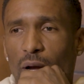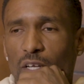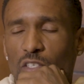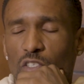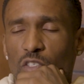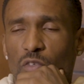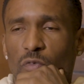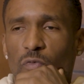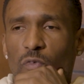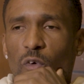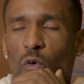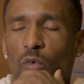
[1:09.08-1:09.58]
I
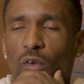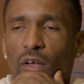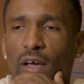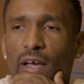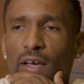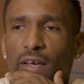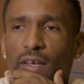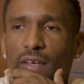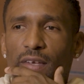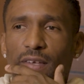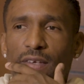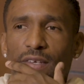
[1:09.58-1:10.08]
just felt
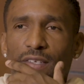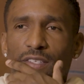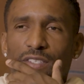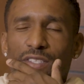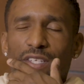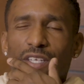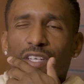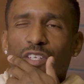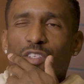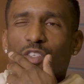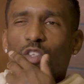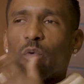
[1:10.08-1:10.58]
like
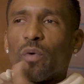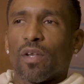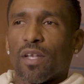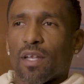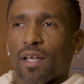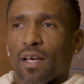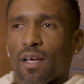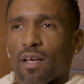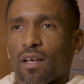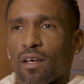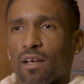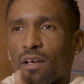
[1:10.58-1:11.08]
instead of doing
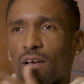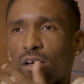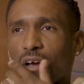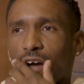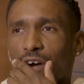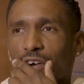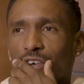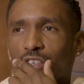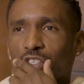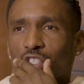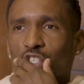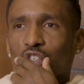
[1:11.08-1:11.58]
that,
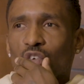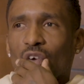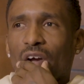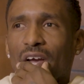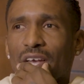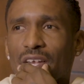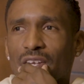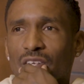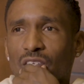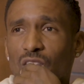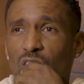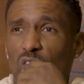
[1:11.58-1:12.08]
I can
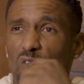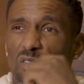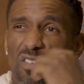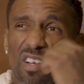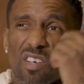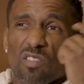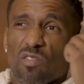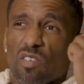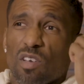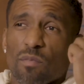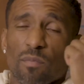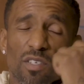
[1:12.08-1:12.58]
try and sort
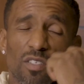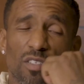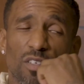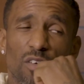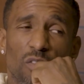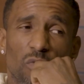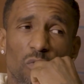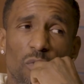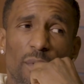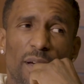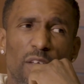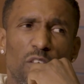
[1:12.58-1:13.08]
of like do it
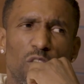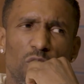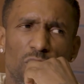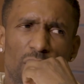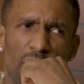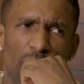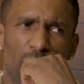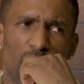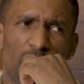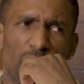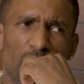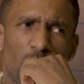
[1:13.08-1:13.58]
myself. What about you?
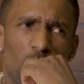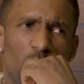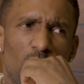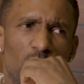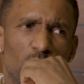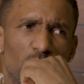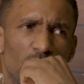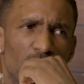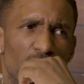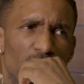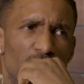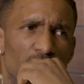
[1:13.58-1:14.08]
Have you ever
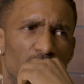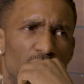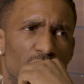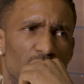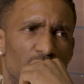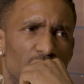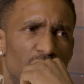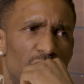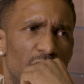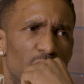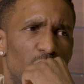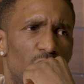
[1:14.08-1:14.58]
worked with
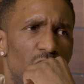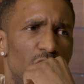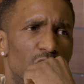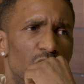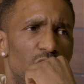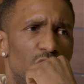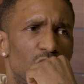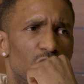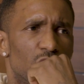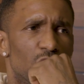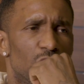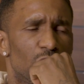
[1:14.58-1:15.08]
a
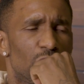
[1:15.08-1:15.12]
psychologist